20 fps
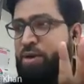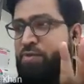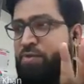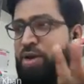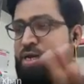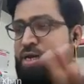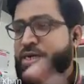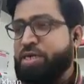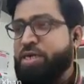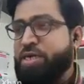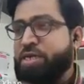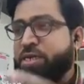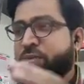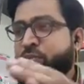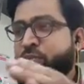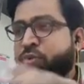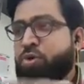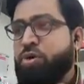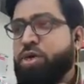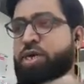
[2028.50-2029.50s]
But when it is
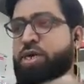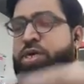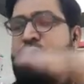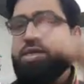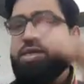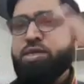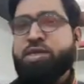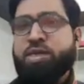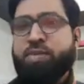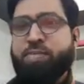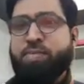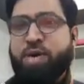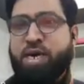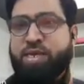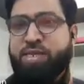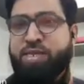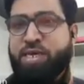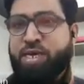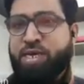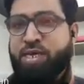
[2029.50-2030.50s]
imported in some
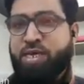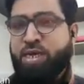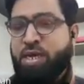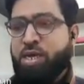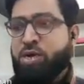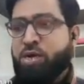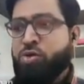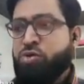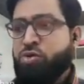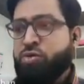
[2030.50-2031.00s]
other,